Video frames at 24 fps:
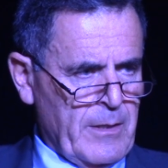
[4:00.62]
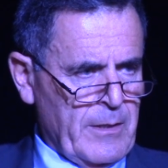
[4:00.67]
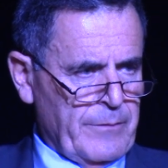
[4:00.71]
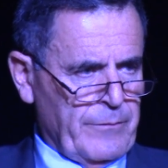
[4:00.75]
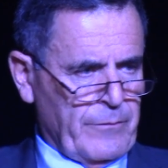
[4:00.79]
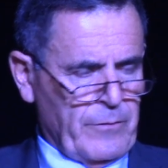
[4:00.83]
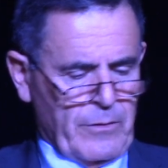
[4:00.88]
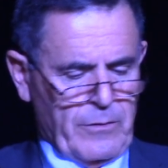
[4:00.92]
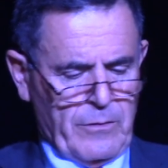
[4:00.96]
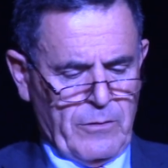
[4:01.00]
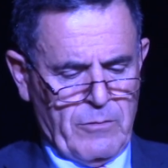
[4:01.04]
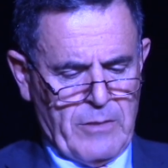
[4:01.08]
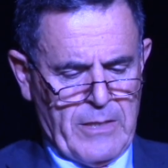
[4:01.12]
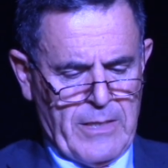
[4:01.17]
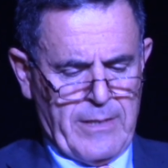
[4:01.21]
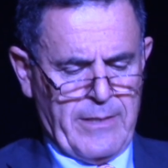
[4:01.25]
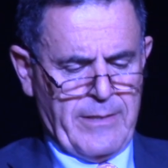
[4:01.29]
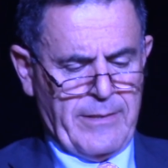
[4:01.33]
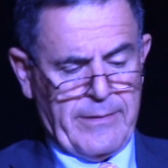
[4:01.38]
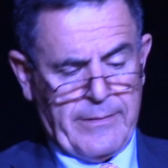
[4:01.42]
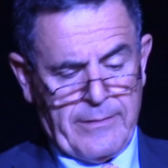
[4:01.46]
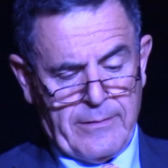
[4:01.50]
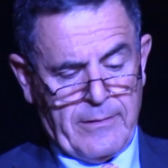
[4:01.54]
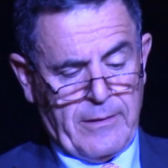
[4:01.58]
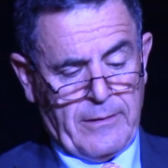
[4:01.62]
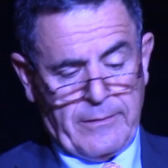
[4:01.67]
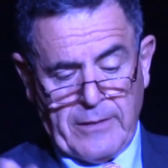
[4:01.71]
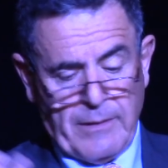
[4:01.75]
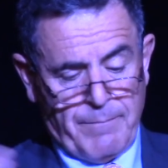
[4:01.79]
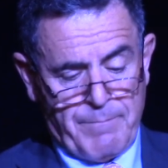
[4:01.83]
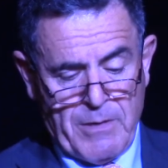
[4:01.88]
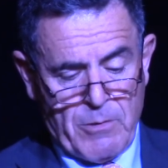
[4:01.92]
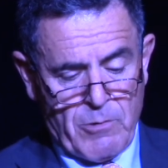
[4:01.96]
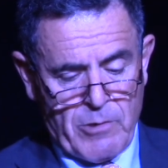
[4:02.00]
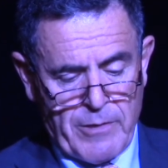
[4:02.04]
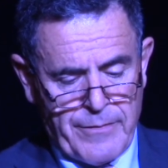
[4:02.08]
to
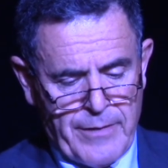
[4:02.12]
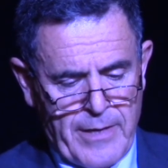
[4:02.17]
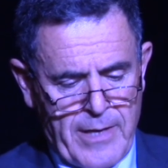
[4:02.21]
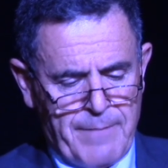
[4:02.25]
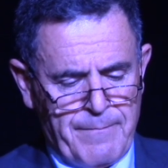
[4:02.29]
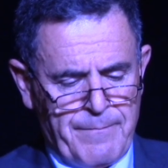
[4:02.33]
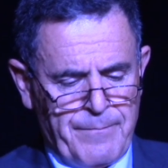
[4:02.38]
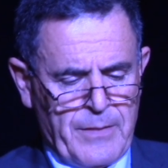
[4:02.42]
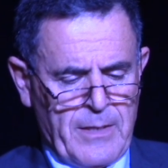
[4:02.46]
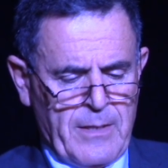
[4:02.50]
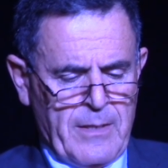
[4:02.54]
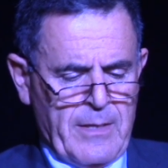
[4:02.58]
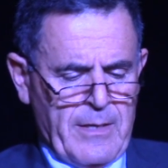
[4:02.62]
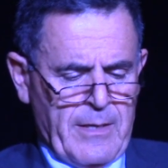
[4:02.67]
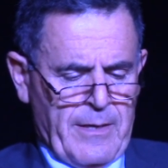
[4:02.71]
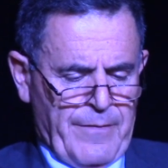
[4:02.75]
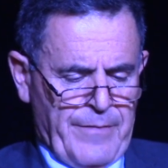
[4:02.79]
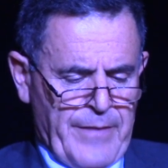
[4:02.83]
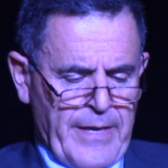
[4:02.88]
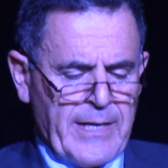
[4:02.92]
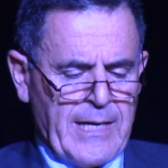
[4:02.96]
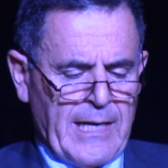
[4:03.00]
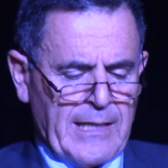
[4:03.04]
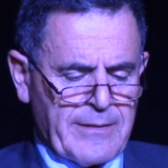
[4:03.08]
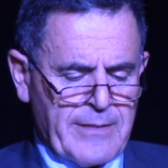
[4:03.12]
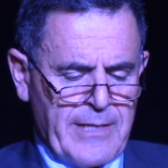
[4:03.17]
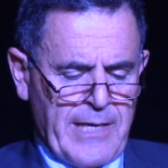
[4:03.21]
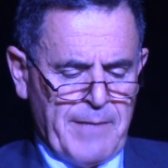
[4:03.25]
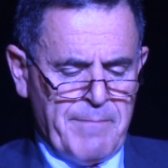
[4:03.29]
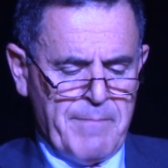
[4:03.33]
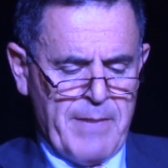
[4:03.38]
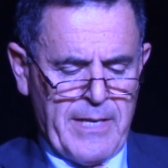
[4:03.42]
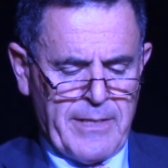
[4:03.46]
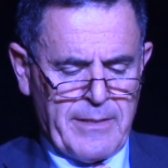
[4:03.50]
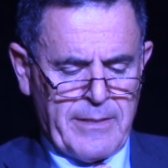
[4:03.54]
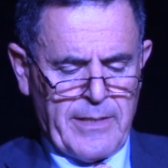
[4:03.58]
be with them. They got
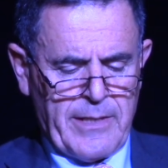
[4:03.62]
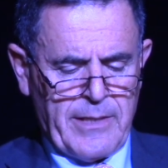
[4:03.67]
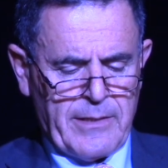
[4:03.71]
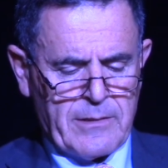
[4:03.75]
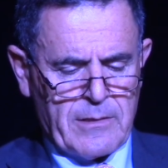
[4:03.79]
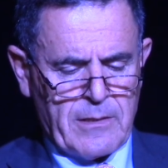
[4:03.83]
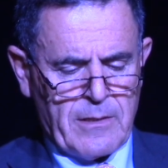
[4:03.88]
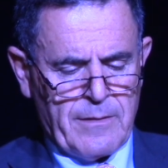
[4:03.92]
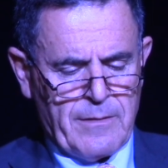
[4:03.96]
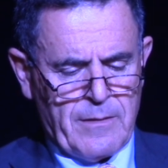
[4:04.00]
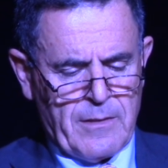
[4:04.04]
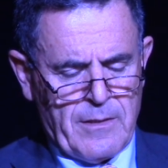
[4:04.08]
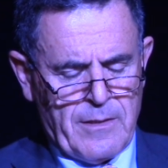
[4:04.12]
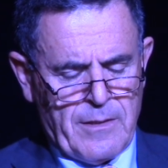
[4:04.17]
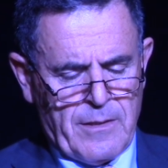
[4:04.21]
10 mandates.